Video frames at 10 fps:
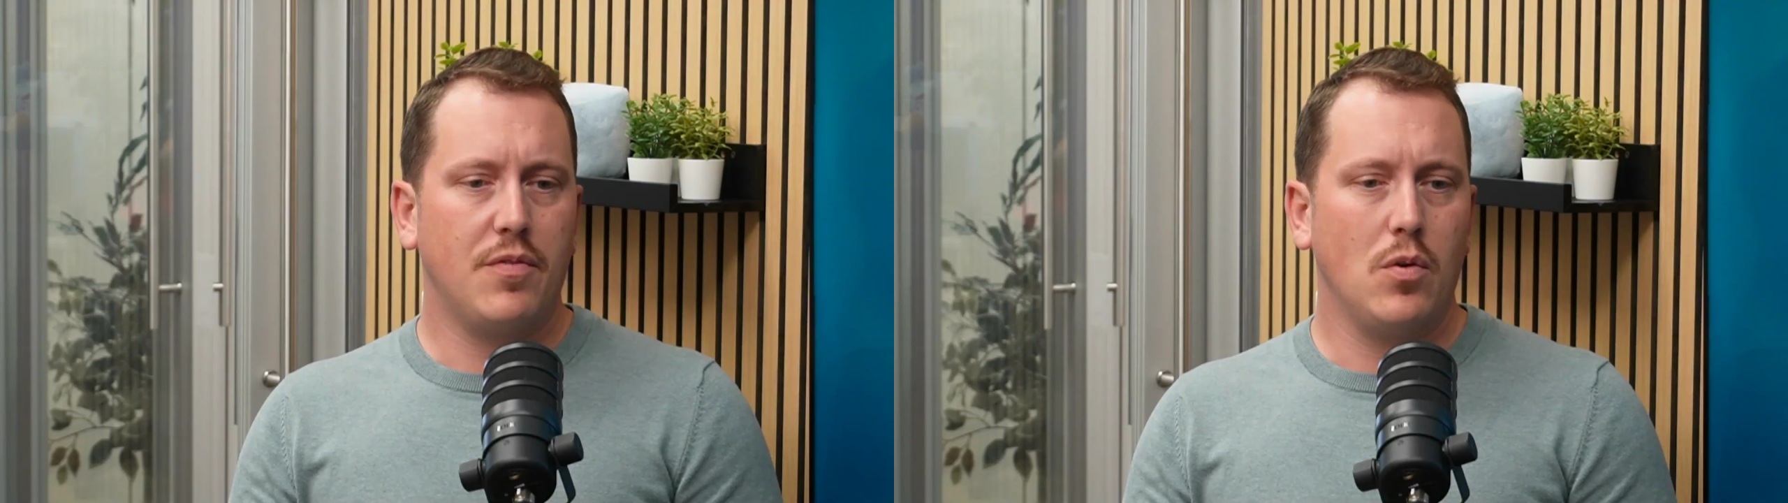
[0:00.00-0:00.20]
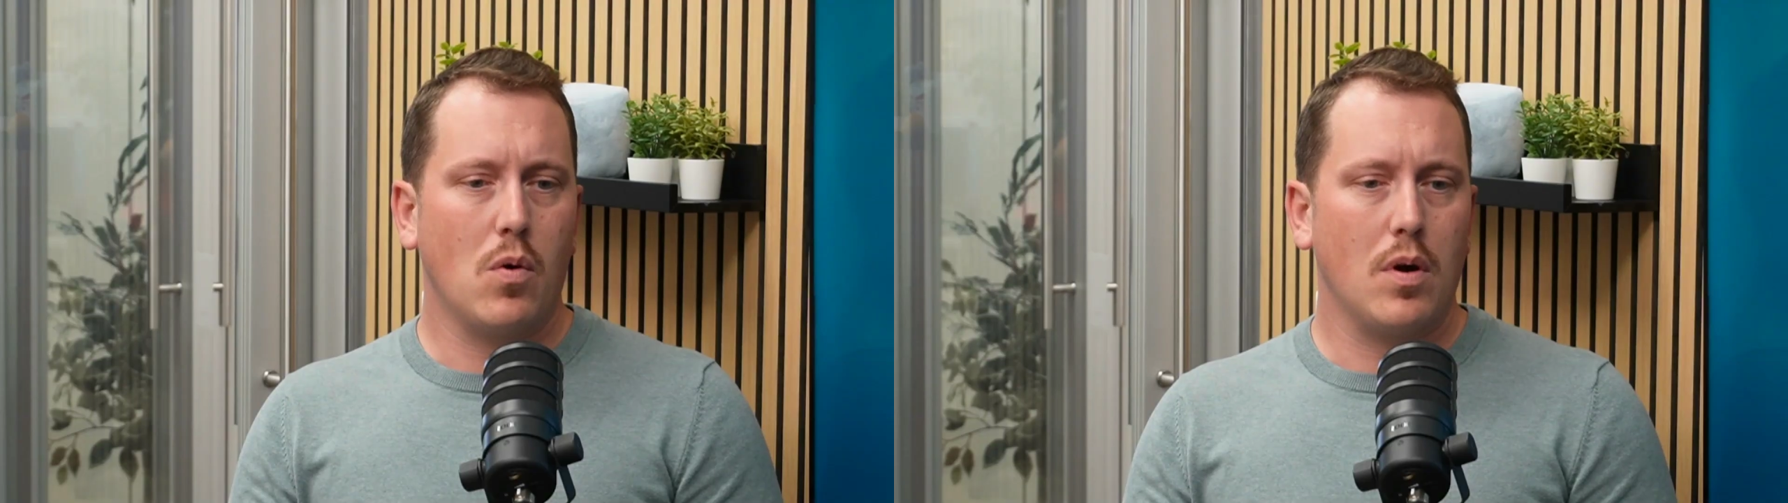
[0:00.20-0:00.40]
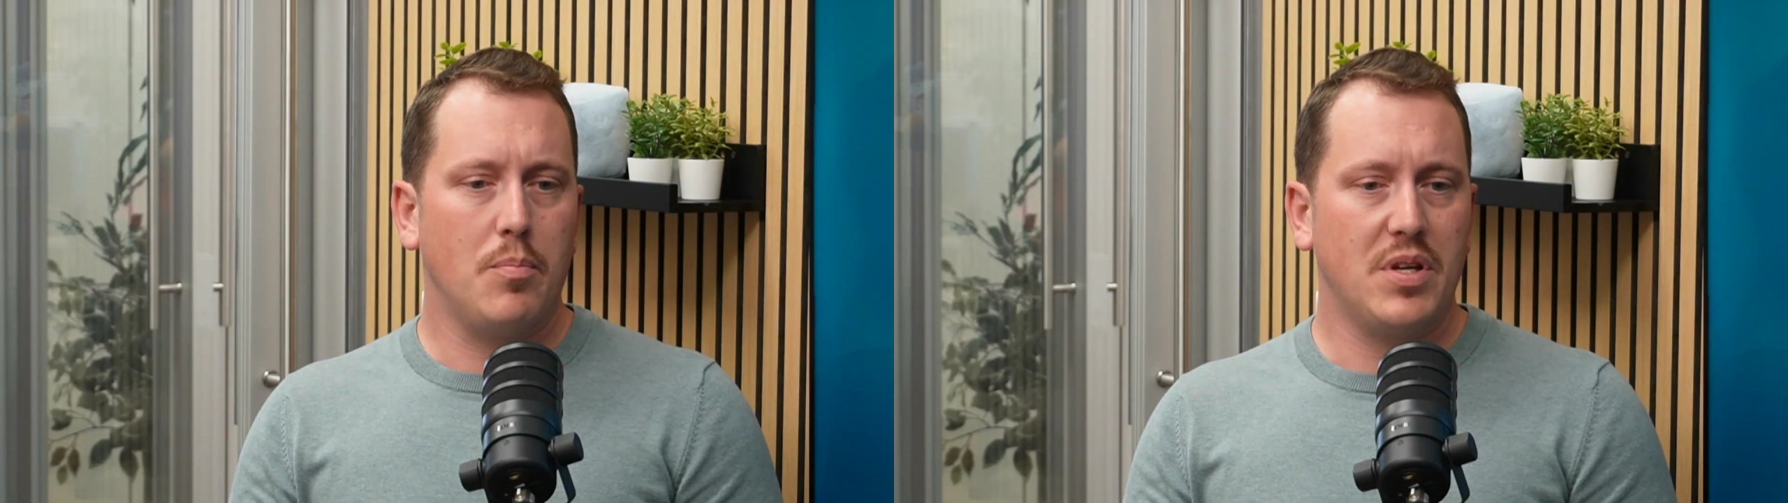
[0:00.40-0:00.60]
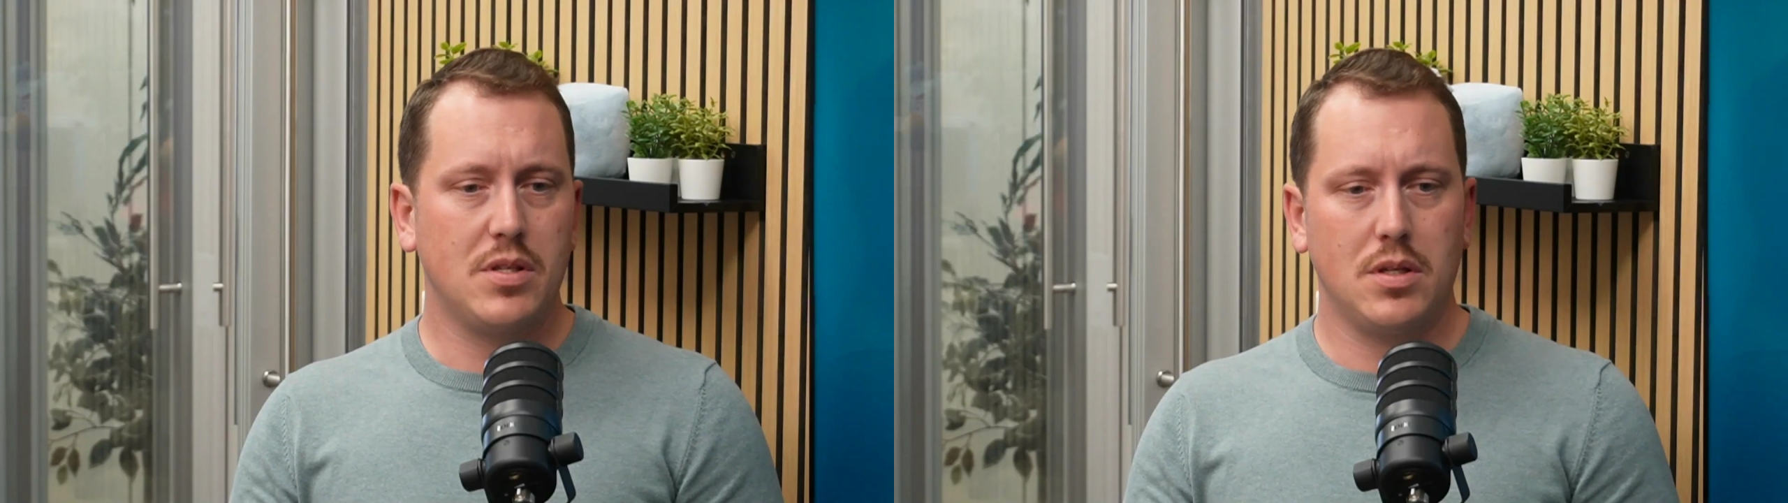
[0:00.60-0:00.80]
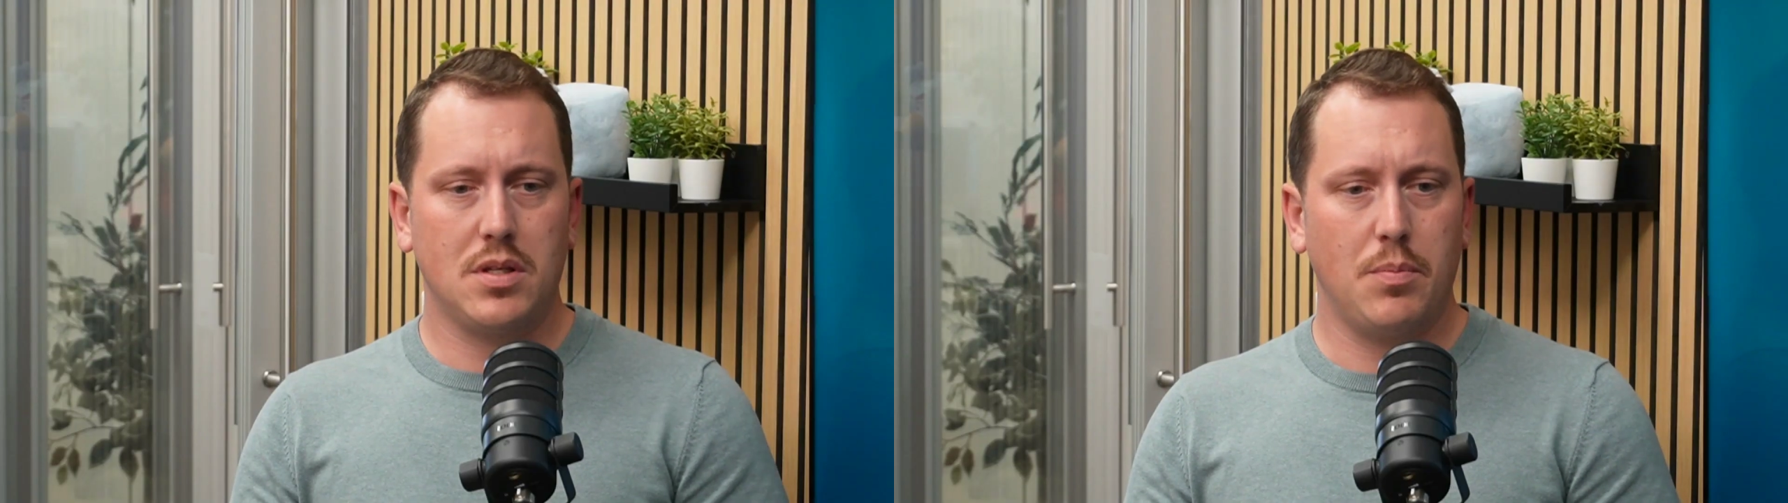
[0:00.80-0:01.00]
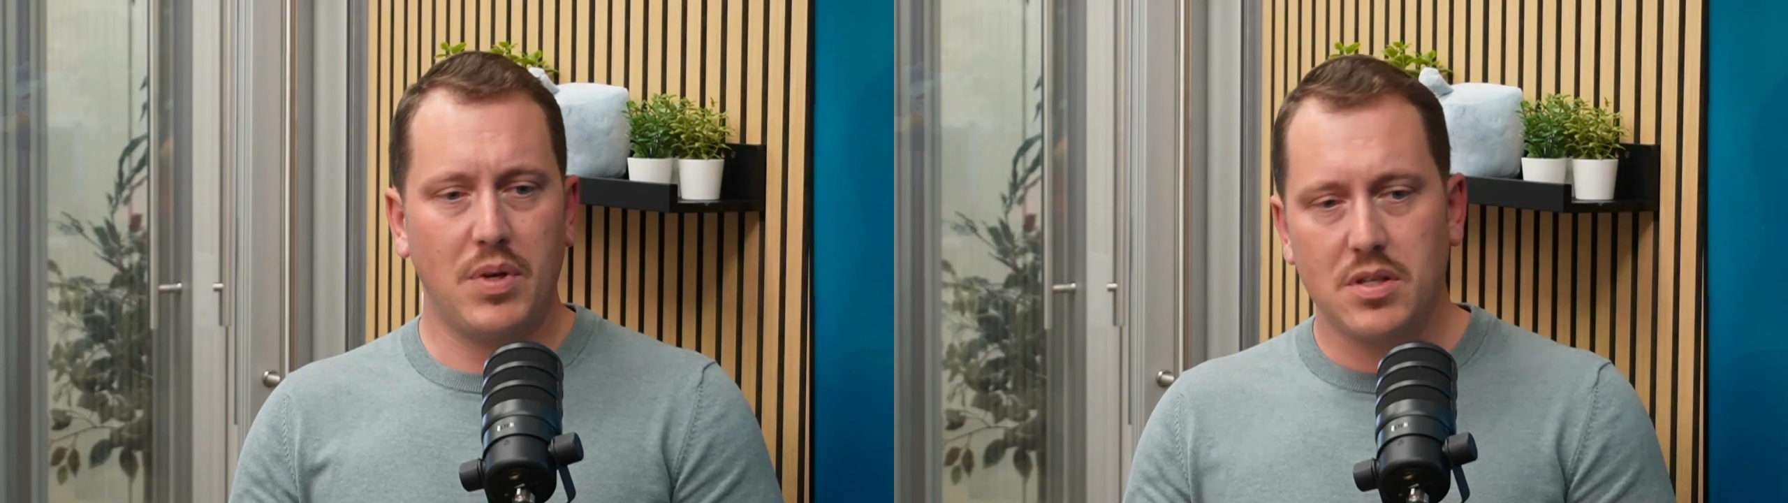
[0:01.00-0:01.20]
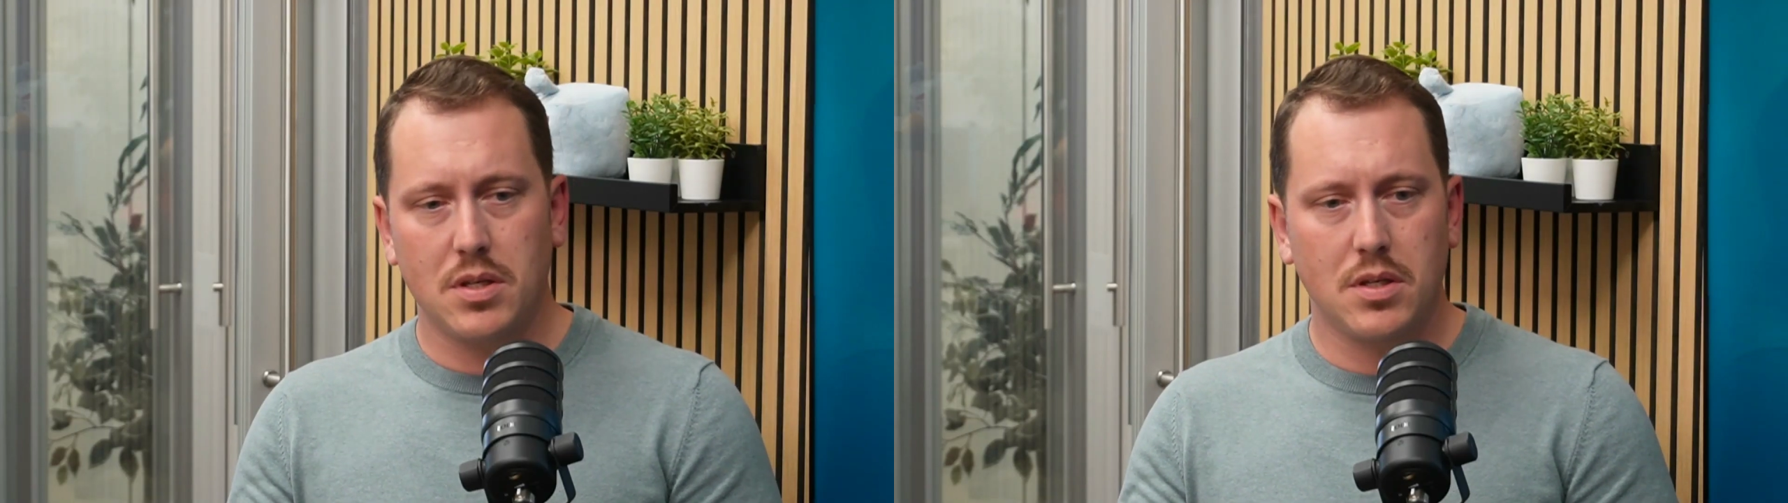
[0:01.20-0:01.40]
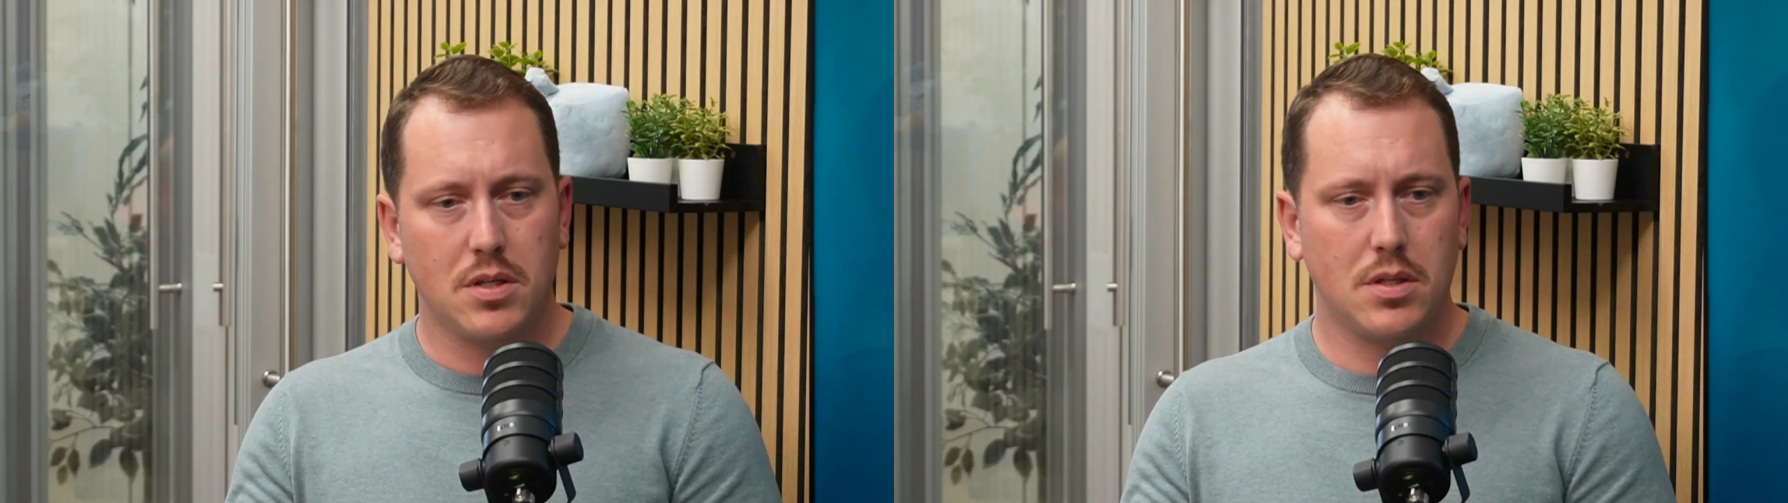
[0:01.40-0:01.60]
you're a business to
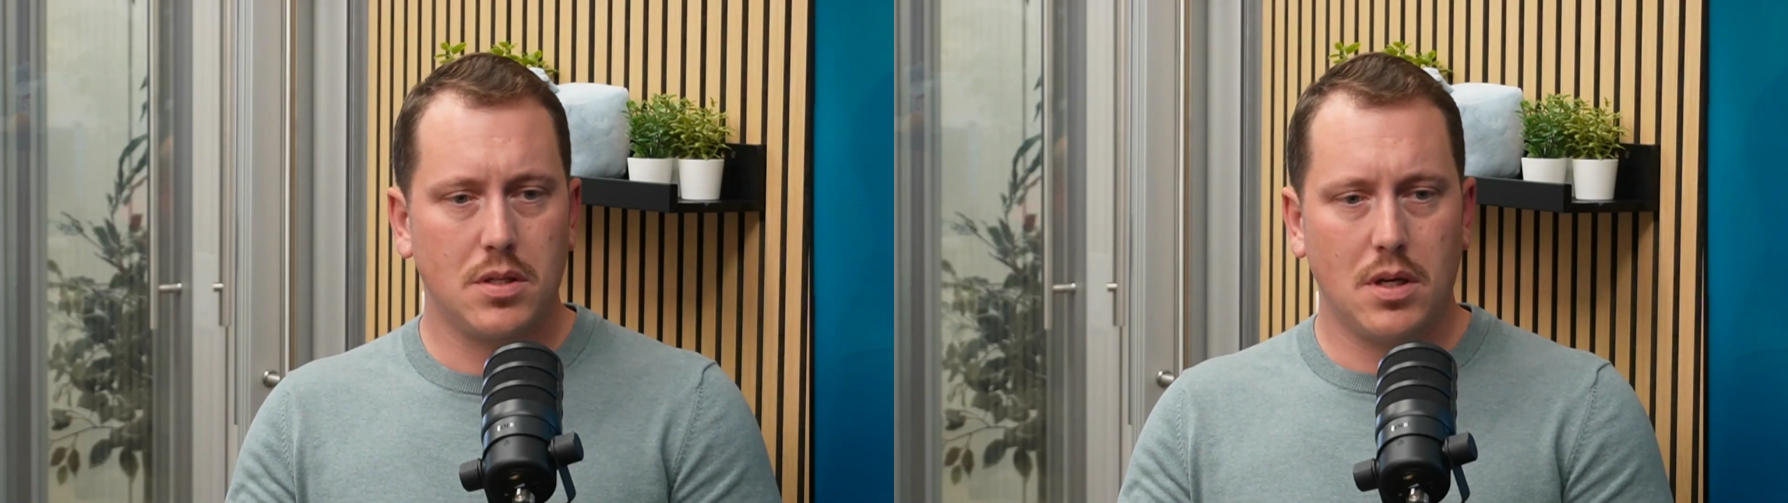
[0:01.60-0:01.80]
business,